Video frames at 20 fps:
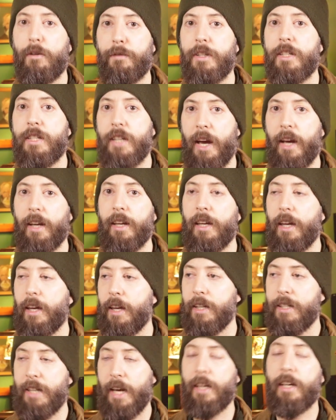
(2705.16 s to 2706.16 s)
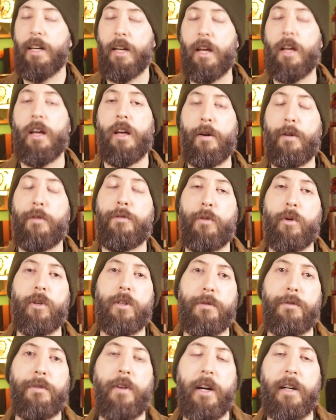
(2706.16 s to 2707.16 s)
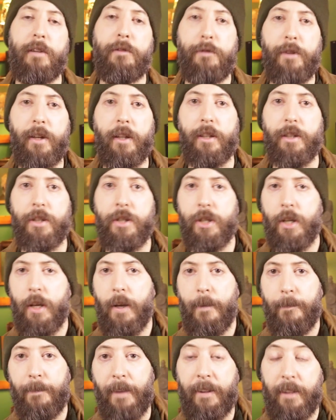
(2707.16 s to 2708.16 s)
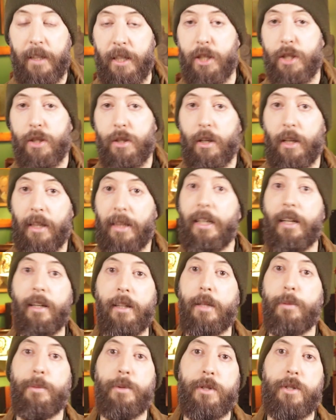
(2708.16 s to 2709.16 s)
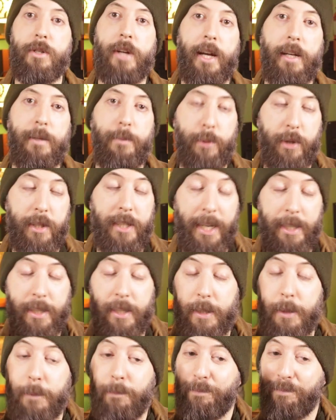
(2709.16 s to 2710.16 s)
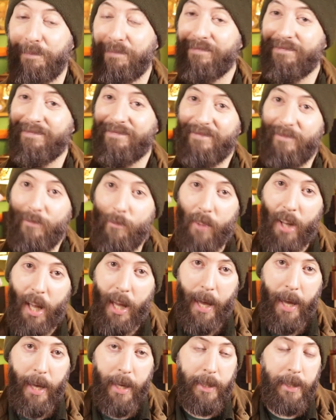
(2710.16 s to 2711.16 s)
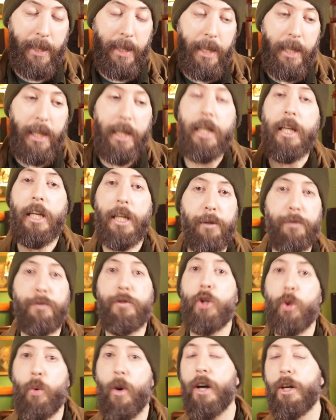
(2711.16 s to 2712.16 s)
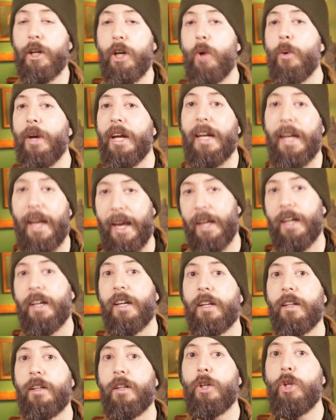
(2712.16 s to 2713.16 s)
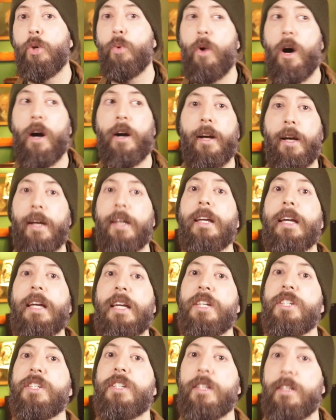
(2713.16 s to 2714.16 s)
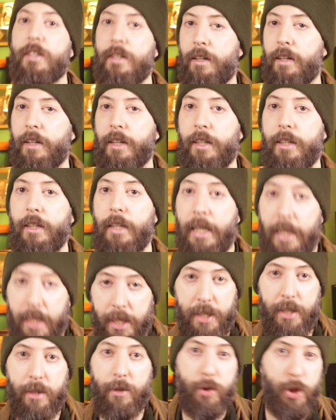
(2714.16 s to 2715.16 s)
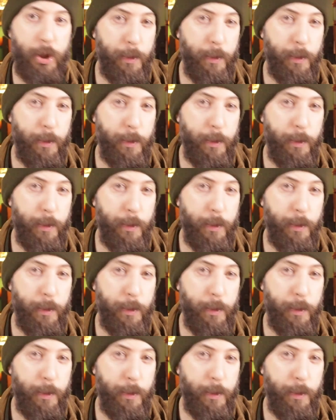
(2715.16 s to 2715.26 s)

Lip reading: of attacking a fortified village that is clearly protected, and if you are going naked, you are an easy target, easy to